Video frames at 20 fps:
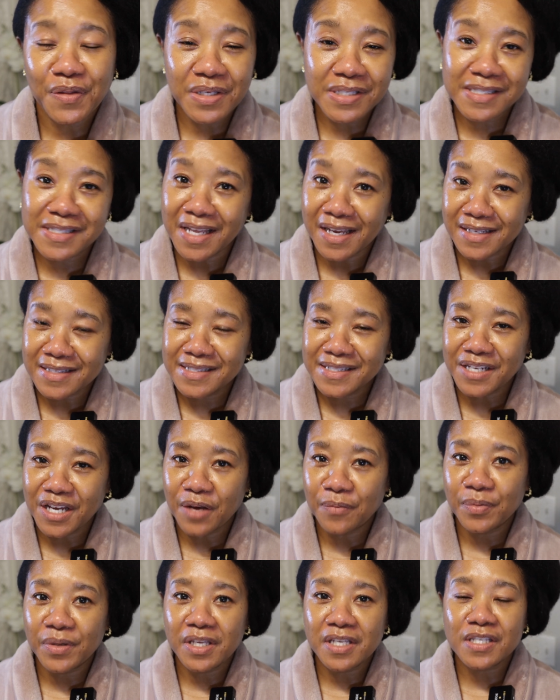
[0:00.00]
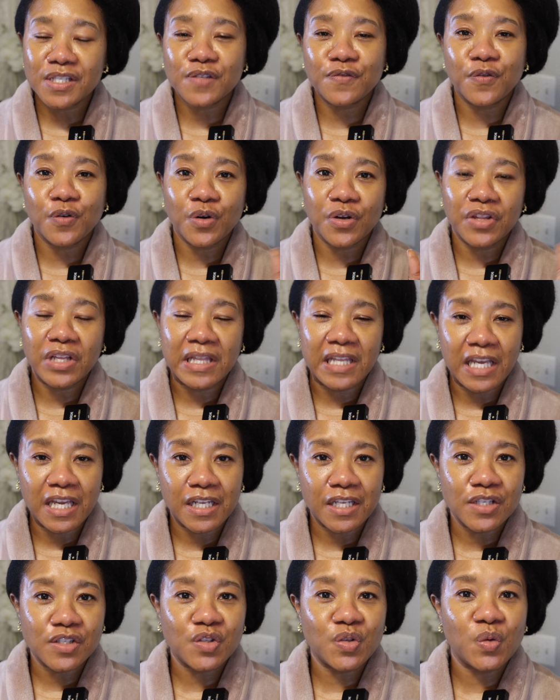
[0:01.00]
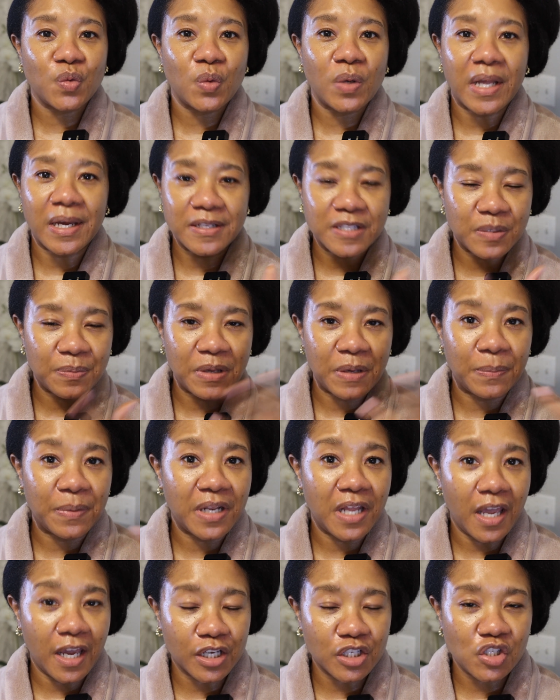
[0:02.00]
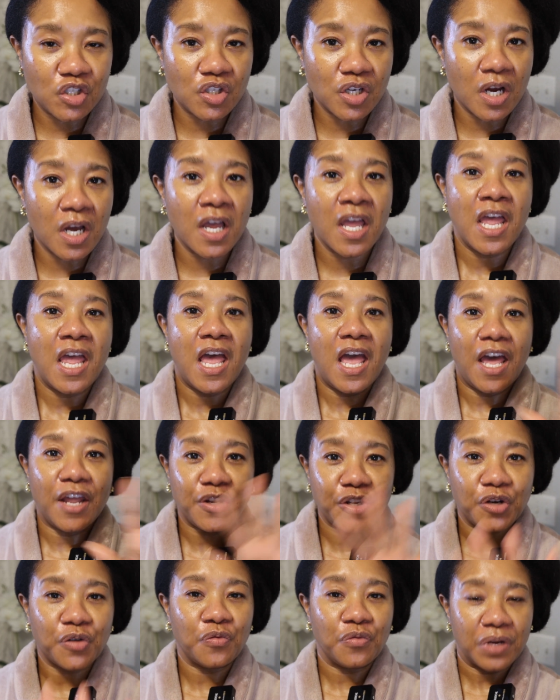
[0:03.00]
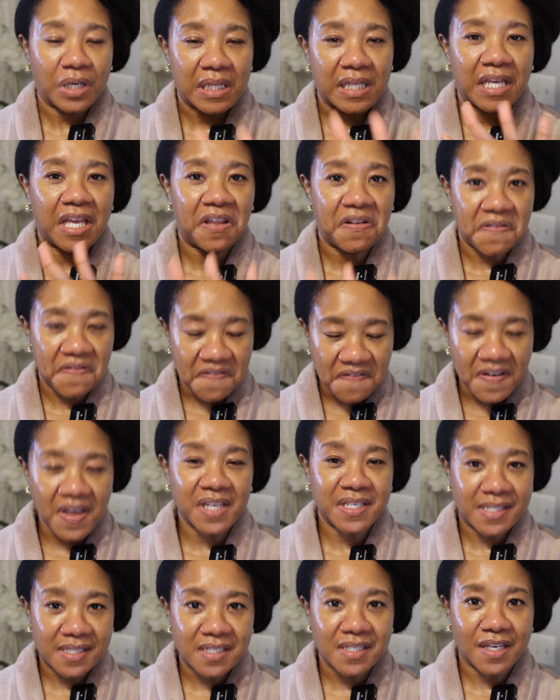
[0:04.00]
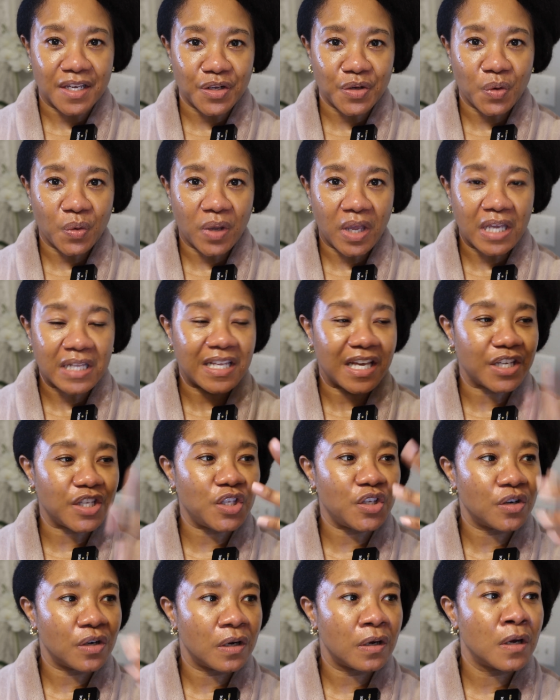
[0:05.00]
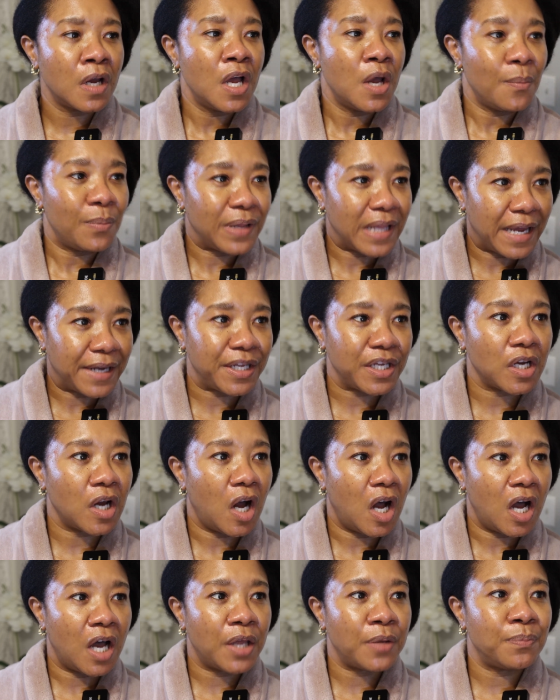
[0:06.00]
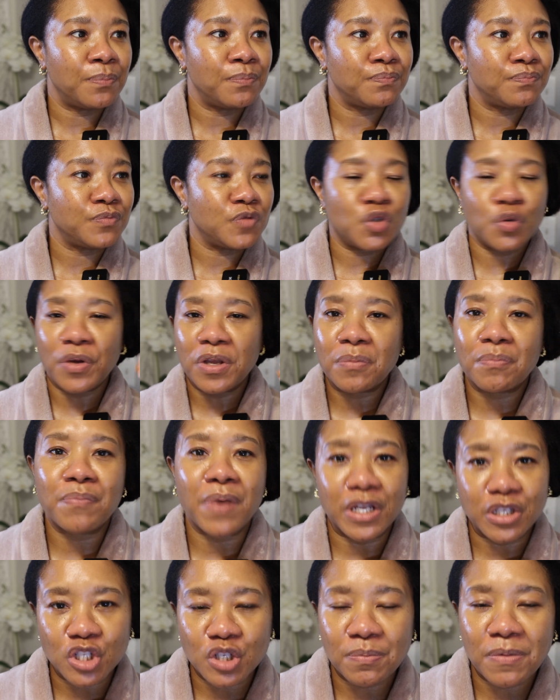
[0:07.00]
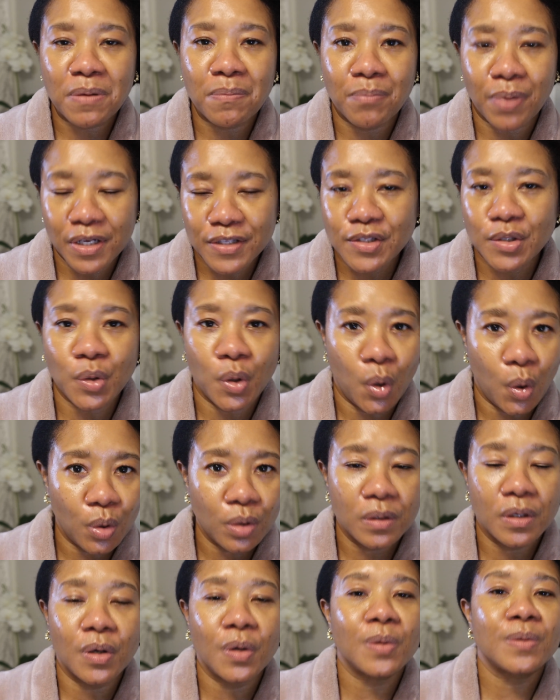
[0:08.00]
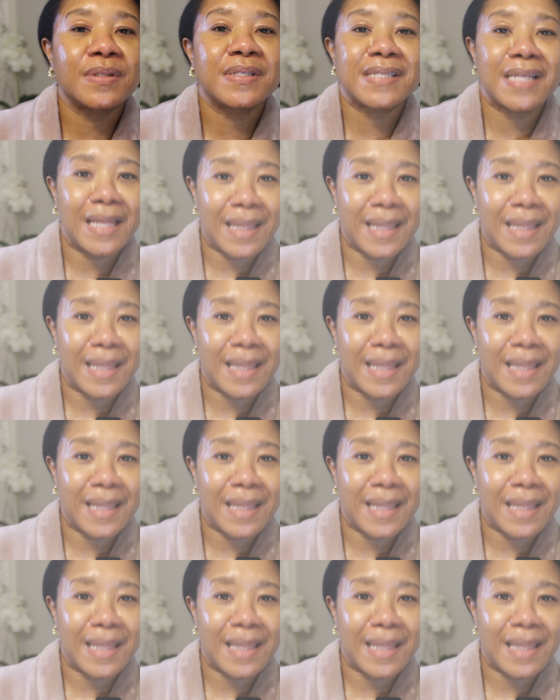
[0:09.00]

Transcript: this next step is for the ladies who like to be a bit extra and you're really invested, okay? Like you're planning on doing Benjamin Buttonhole goals